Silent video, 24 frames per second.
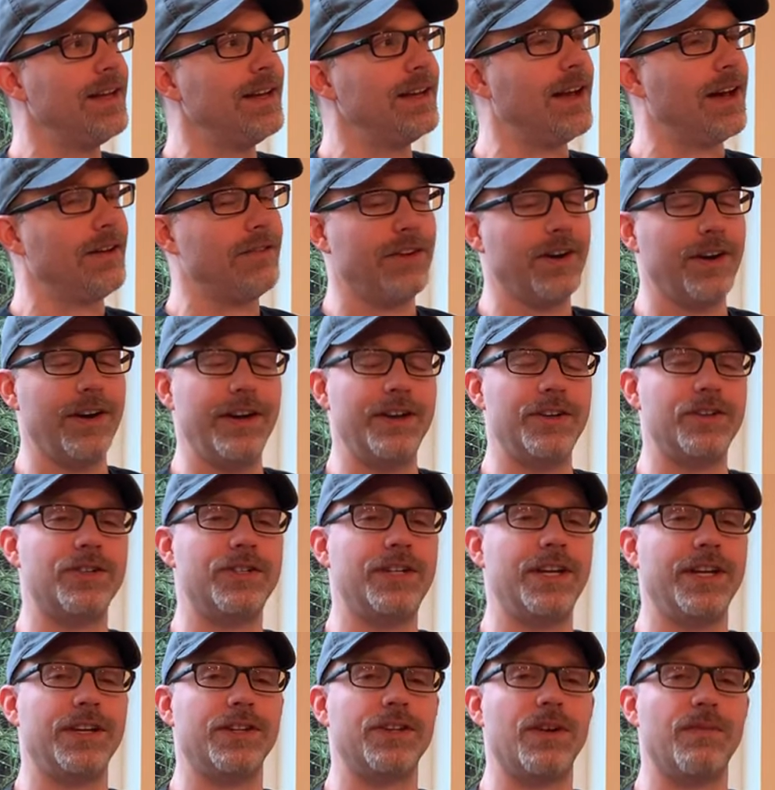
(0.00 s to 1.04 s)
not very
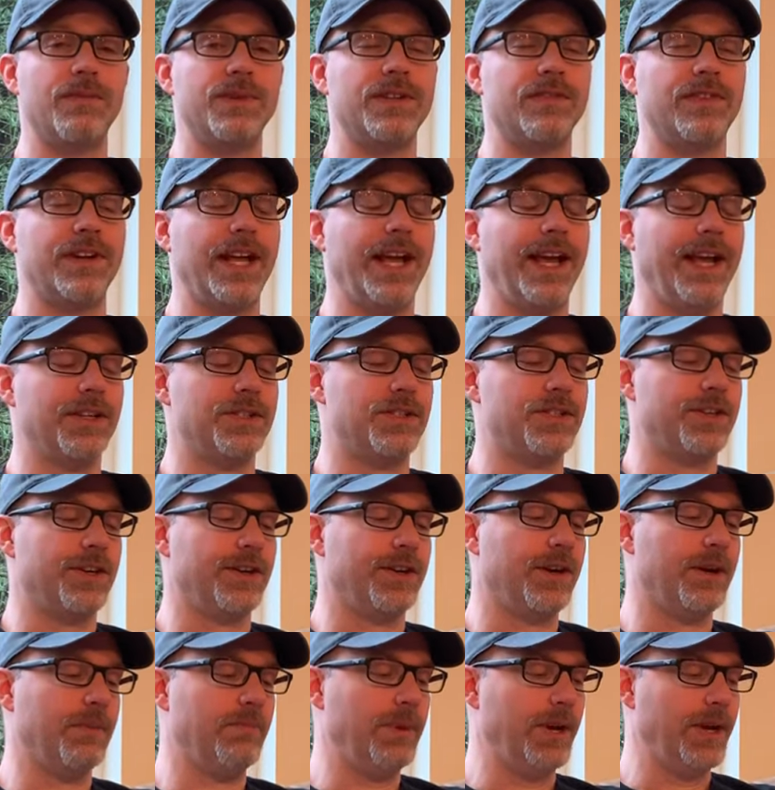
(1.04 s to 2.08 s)
interesting in terms of an answer,
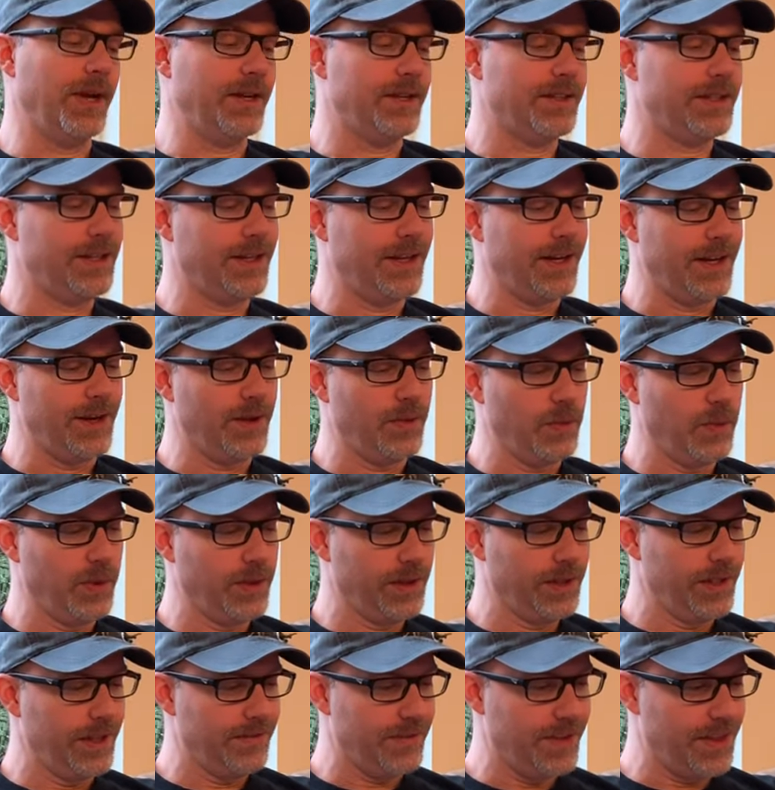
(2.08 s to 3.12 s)
but uh, we'll
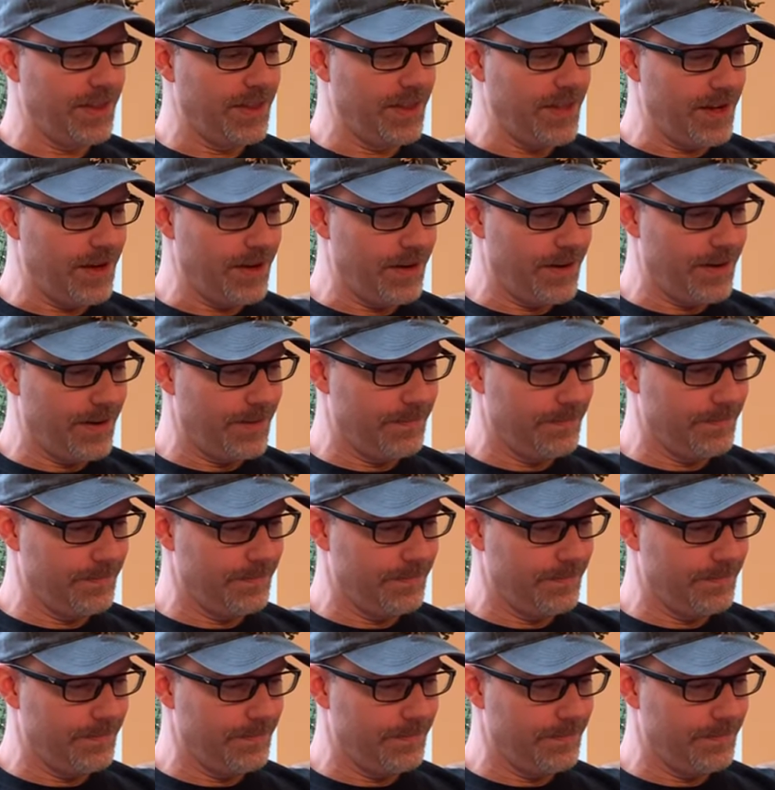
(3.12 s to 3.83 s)
leave it there.